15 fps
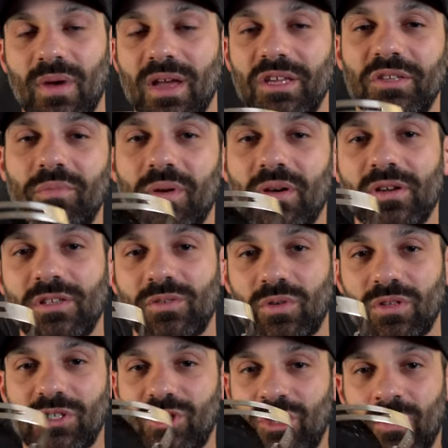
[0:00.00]
my experience
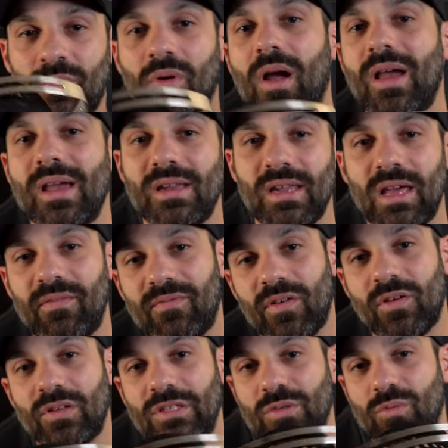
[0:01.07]
with Super Ion
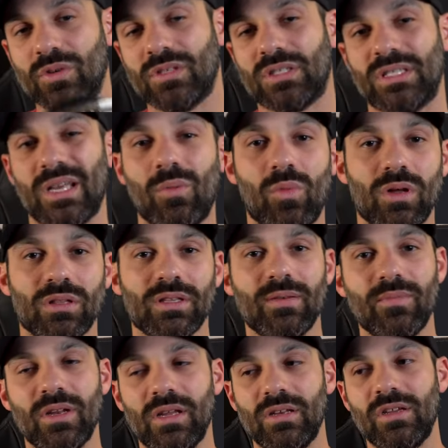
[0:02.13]
headphones was somewhat
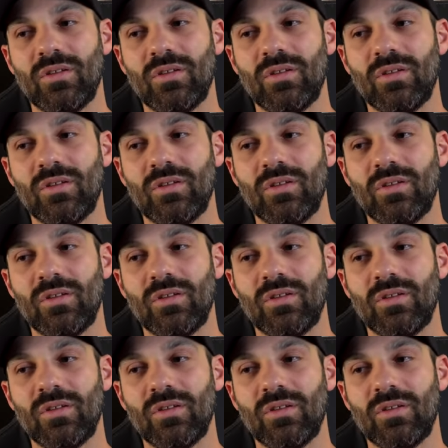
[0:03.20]
limited.